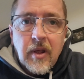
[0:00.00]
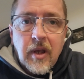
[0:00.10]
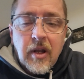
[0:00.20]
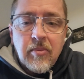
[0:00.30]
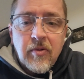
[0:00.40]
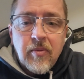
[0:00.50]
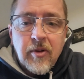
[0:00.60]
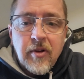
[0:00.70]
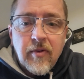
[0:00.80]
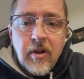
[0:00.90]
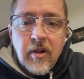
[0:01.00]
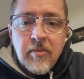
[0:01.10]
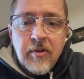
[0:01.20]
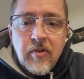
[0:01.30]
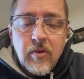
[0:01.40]
atoms from the different
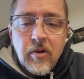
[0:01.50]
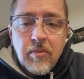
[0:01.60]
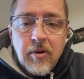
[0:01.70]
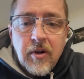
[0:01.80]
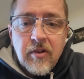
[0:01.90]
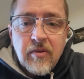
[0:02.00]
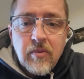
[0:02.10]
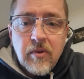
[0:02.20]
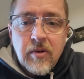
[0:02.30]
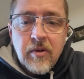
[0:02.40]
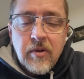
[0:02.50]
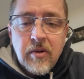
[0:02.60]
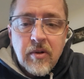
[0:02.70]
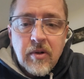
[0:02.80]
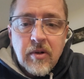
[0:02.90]
elements will compress when
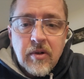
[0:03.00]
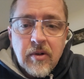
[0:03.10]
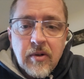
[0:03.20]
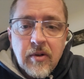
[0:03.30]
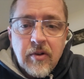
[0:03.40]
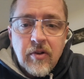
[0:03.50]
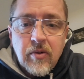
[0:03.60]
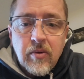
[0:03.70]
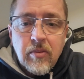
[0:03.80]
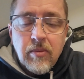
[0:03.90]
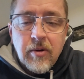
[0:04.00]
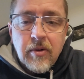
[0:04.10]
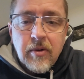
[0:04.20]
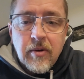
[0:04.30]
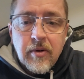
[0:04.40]
the tube
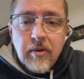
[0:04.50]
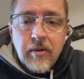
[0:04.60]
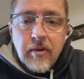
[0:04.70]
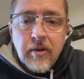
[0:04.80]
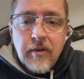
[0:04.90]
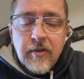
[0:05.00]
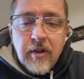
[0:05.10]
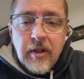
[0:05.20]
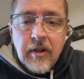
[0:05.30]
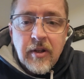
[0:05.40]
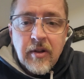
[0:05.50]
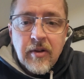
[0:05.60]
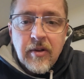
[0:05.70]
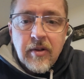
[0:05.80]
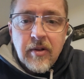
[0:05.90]

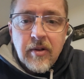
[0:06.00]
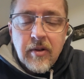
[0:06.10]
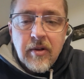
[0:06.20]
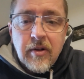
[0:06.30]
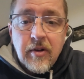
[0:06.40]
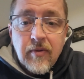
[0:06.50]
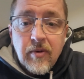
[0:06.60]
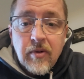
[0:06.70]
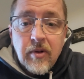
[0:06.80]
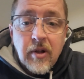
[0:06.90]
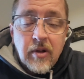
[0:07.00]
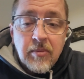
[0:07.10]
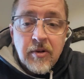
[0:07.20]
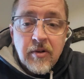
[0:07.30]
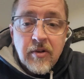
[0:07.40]
containing the different
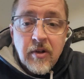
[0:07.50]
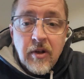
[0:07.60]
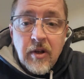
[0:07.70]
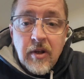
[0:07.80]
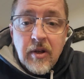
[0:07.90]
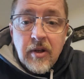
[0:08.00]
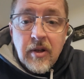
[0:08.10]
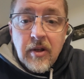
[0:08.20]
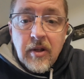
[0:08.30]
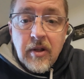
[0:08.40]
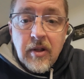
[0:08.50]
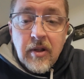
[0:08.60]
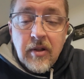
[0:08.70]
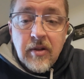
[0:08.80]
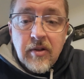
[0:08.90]
elements
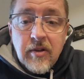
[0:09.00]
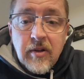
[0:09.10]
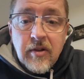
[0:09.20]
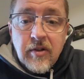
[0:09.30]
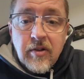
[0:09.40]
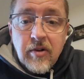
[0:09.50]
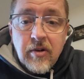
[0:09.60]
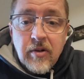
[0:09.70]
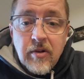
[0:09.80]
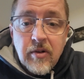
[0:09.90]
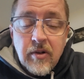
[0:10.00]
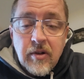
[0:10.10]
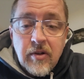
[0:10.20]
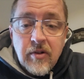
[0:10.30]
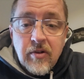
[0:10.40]
is inserted
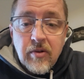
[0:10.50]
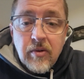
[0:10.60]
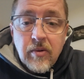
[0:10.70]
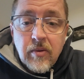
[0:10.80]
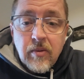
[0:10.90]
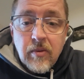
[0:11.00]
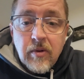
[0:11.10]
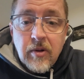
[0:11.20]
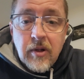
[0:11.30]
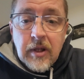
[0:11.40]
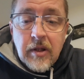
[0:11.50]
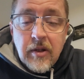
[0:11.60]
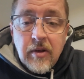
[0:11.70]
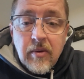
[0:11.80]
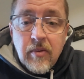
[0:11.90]
into
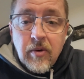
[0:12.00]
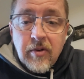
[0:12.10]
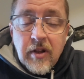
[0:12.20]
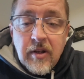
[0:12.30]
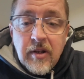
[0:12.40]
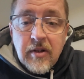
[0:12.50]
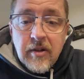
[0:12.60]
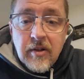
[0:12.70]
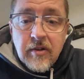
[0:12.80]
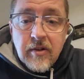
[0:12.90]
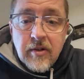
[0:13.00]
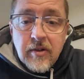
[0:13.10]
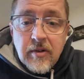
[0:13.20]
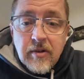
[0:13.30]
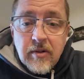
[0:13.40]
a rotating disc,
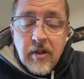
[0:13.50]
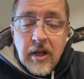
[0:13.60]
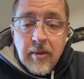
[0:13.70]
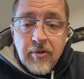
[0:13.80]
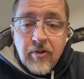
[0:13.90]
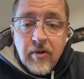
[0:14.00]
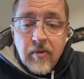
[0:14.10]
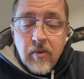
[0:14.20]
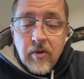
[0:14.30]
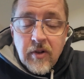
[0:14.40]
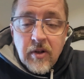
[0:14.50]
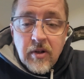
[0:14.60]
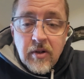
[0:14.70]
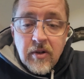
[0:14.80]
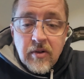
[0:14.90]
the aperture of a
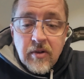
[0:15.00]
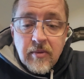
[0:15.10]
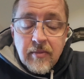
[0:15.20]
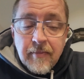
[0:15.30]
rotating disc.